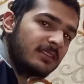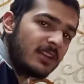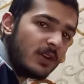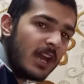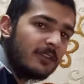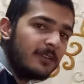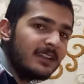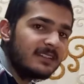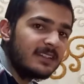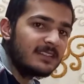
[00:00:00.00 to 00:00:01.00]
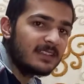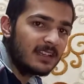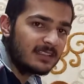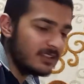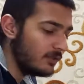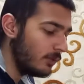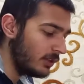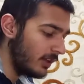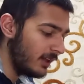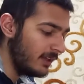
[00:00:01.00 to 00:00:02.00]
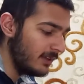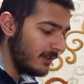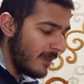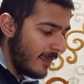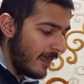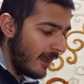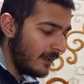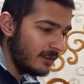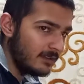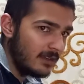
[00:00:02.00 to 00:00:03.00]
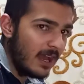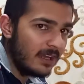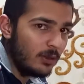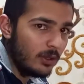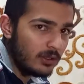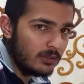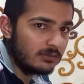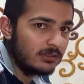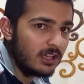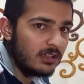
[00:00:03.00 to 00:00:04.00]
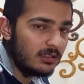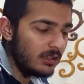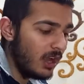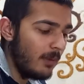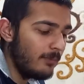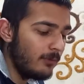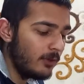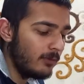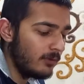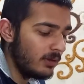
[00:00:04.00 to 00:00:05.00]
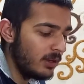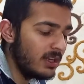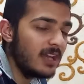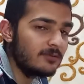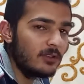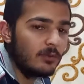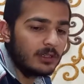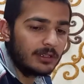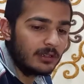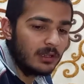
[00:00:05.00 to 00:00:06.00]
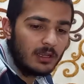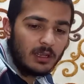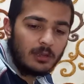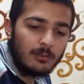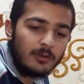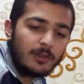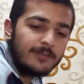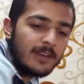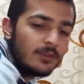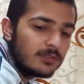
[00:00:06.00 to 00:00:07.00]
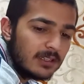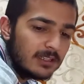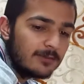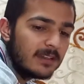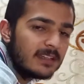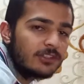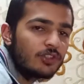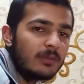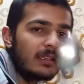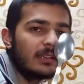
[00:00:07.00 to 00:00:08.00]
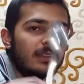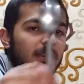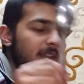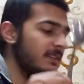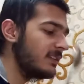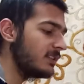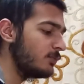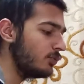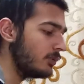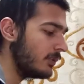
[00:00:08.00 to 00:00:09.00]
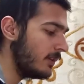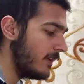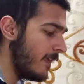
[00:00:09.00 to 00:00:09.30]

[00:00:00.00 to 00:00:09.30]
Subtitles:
just now I had filled 6 kerchies of water, right? And I had got a glass full of water. But what if I use a different instrument? Let's say a spoon